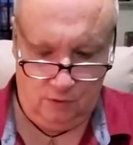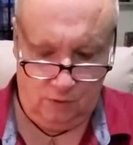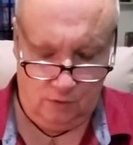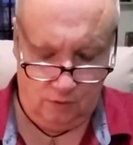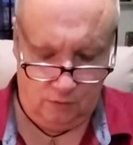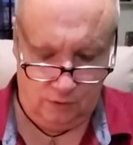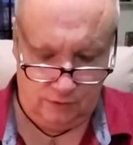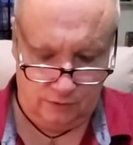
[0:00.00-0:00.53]

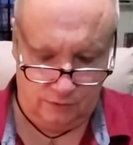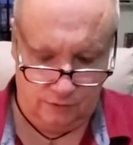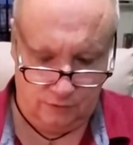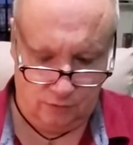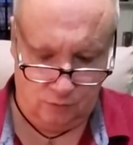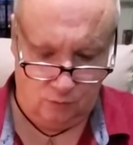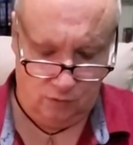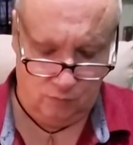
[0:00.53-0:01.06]
All right.
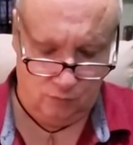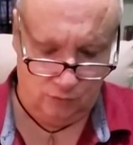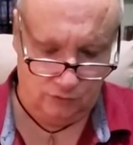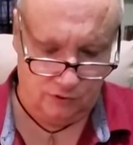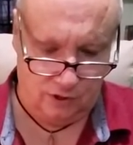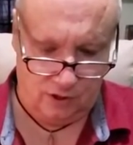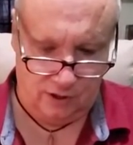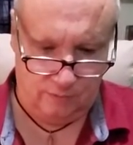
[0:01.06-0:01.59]
So one more
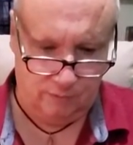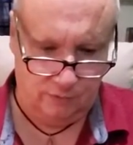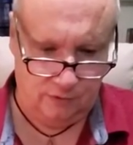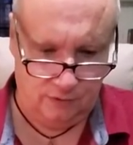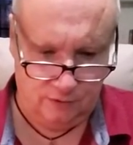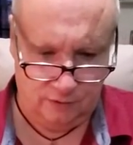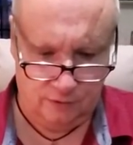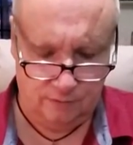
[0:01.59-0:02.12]
time.
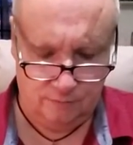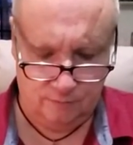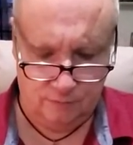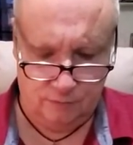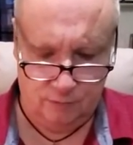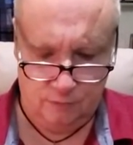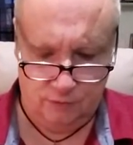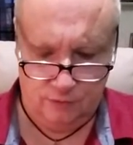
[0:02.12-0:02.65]
I
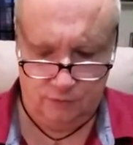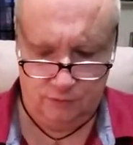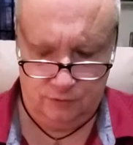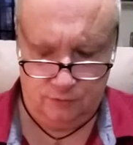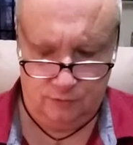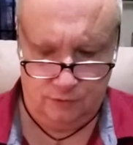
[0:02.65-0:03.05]
want to do